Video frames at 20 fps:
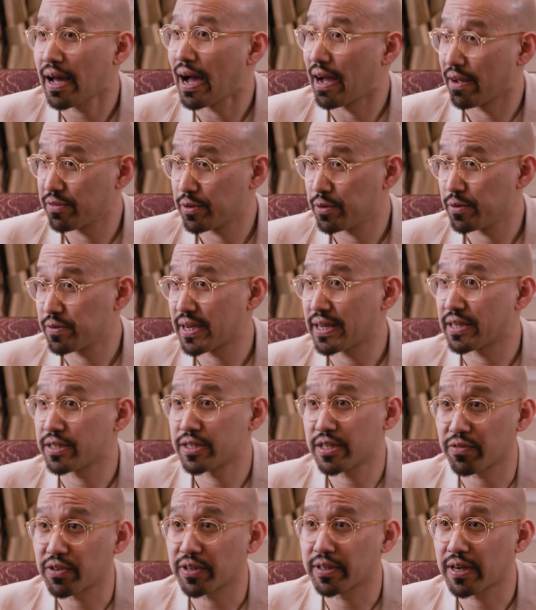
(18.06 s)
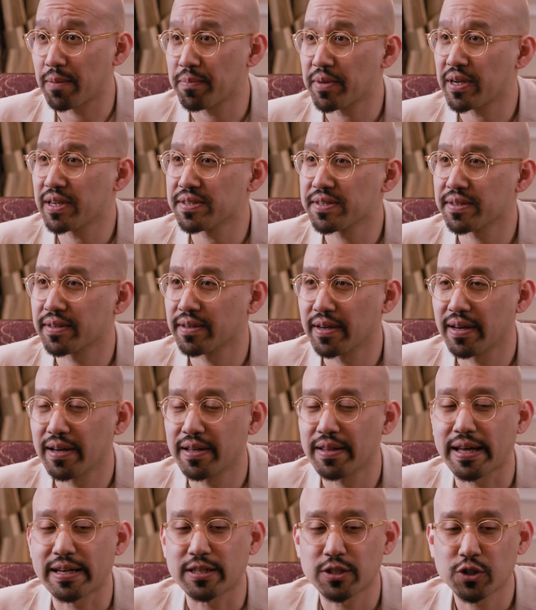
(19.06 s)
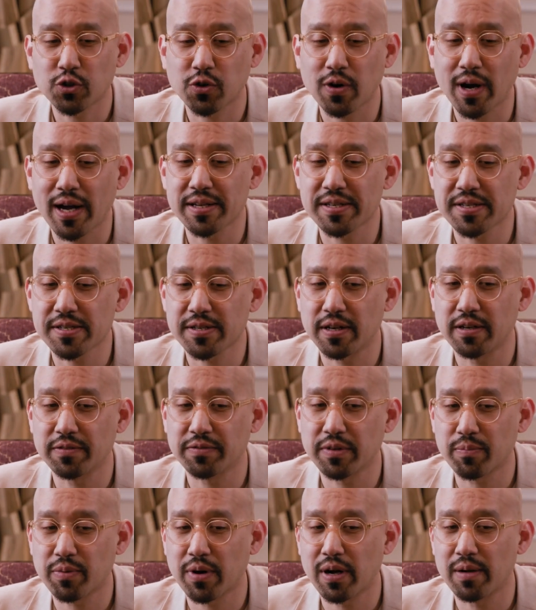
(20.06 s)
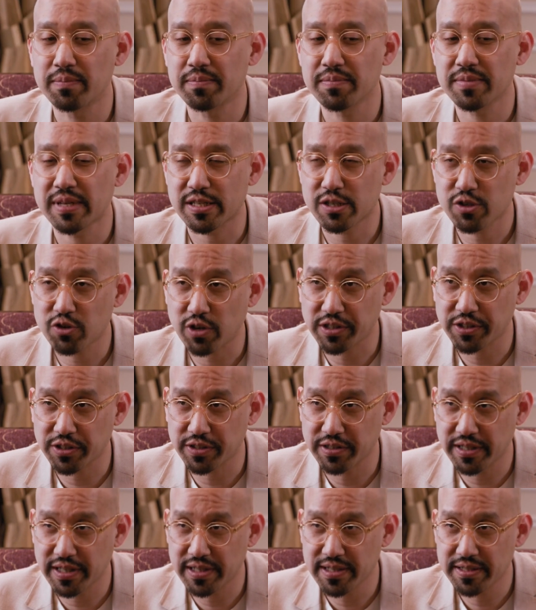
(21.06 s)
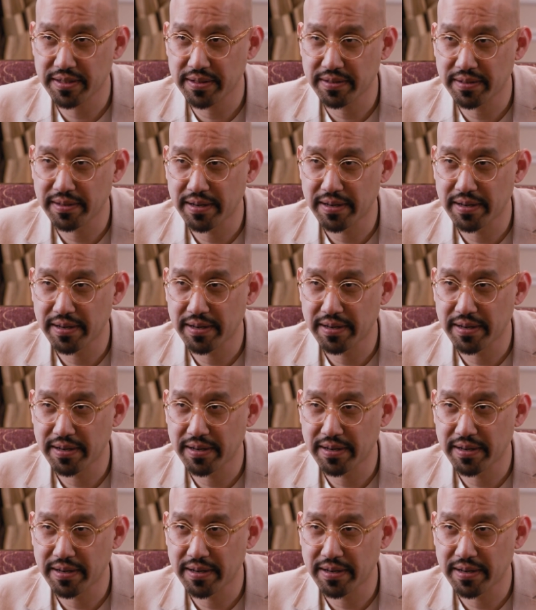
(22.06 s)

I've used at different companies that try to solve the problems that structure does,